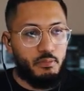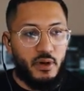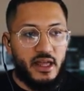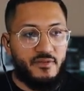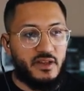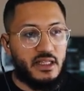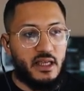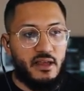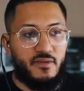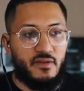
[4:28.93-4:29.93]
But if it's
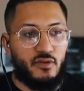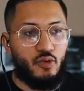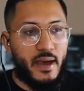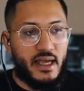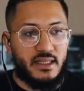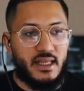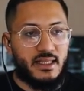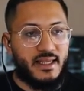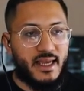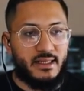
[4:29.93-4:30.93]
a, if you master
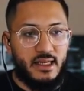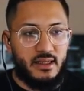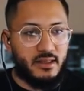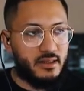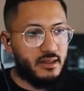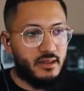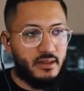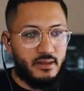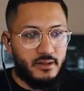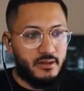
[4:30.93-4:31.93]
that technique,
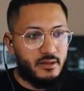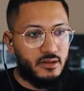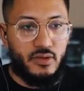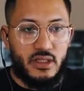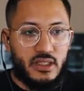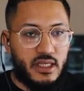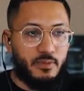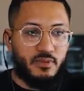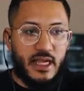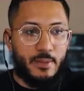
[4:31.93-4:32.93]
you can see
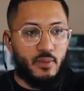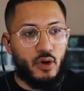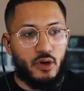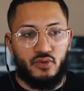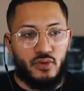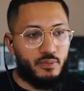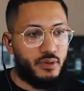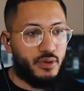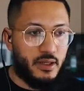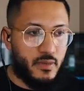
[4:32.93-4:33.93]
the type of work you can
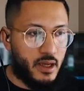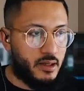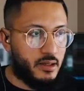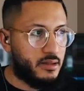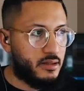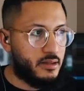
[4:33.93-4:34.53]
put in, man.